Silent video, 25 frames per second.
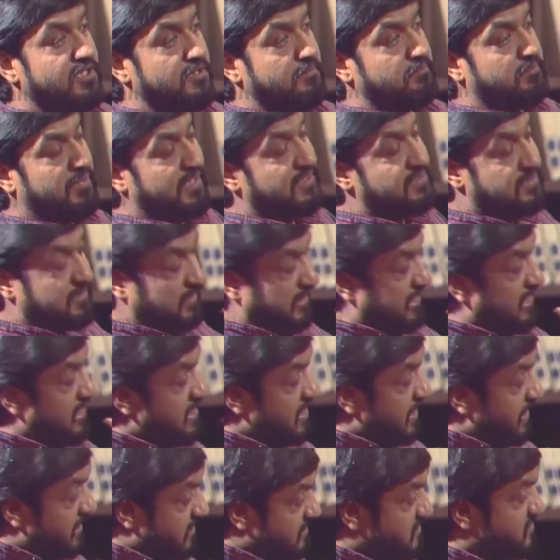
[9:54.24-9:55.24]
But
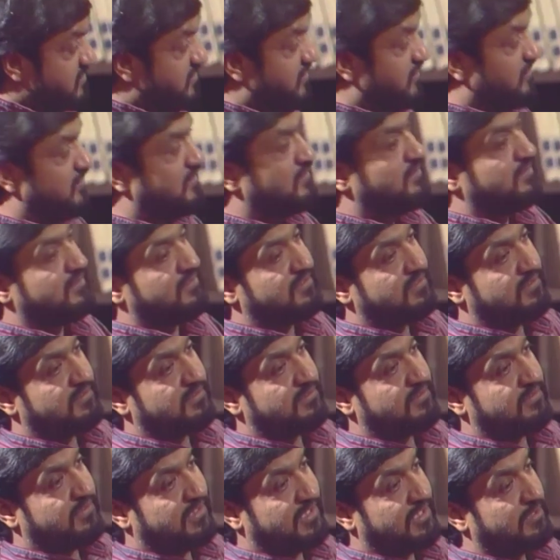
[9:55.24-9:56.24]
in India,
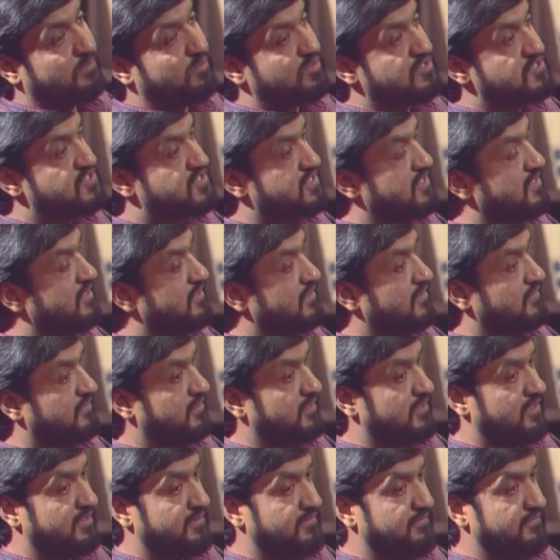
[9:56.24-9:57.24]
I would say
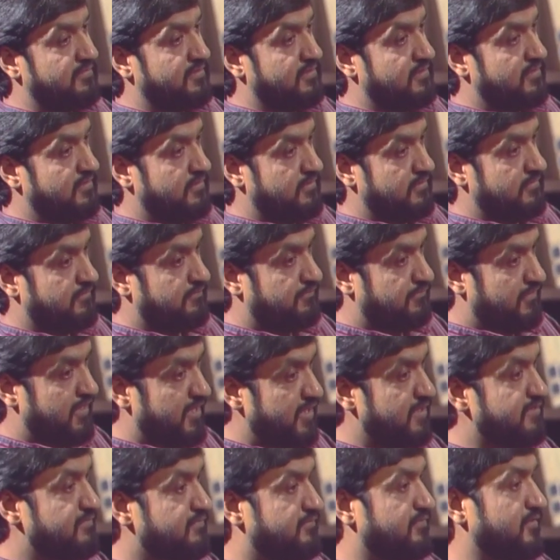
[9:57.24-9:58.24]
there are
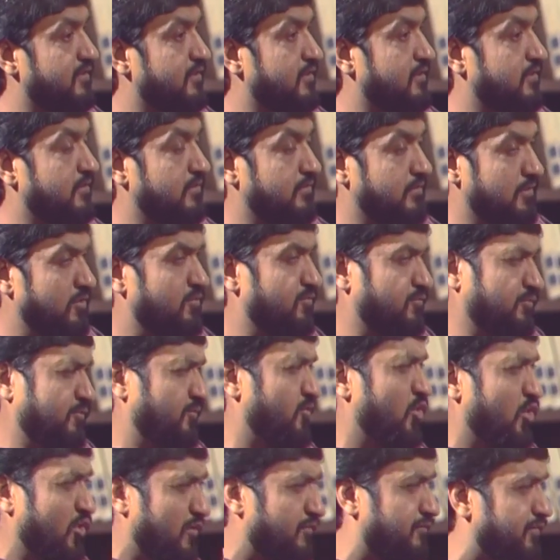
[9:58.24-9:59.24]

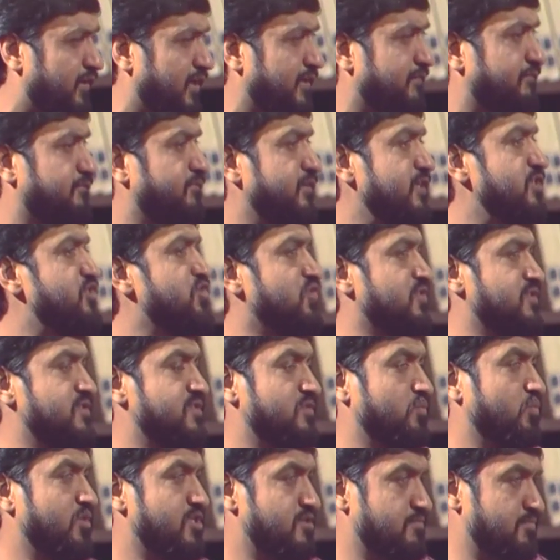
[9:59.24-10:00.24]
four or five
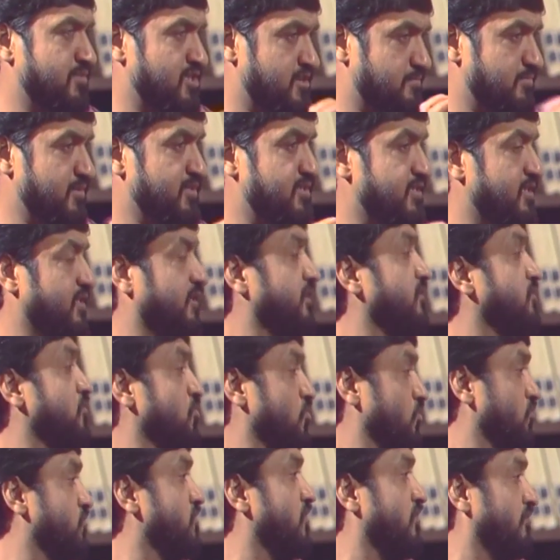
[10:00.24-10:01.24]
features which must be taken
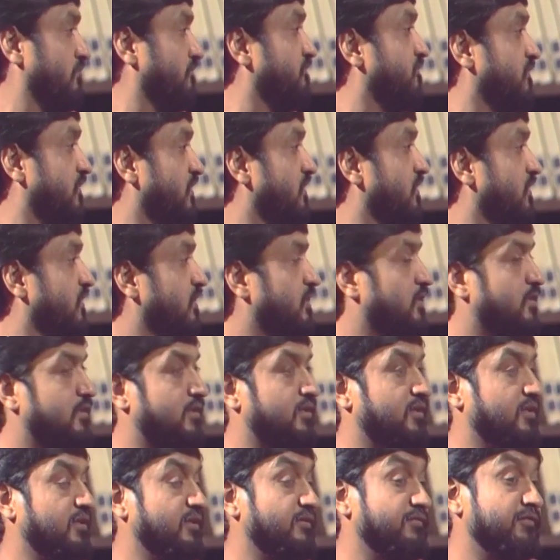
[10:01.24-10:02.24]
note of
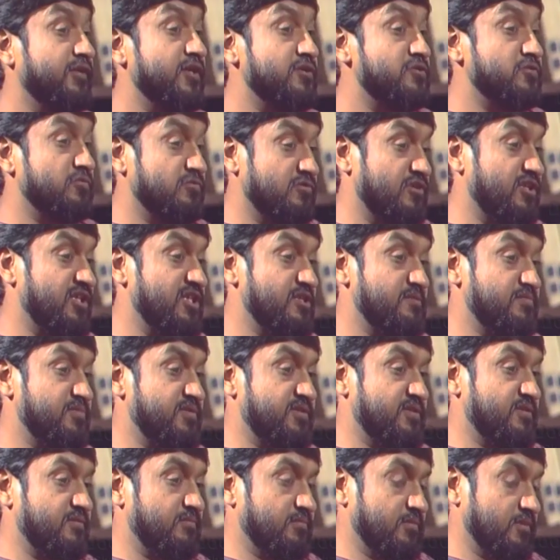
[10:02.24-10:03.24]
if we are to
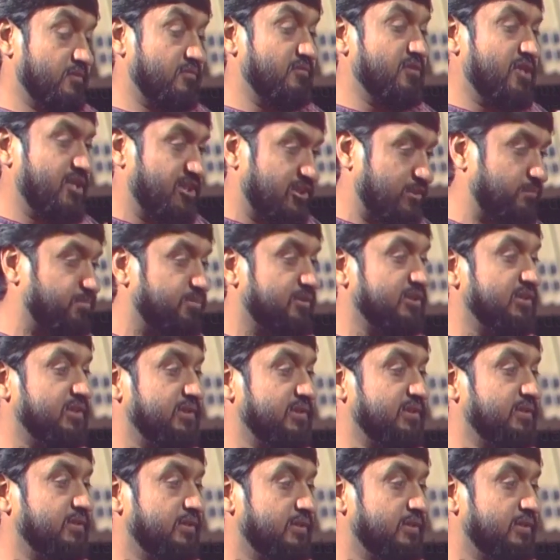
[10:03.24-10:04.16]
grasp the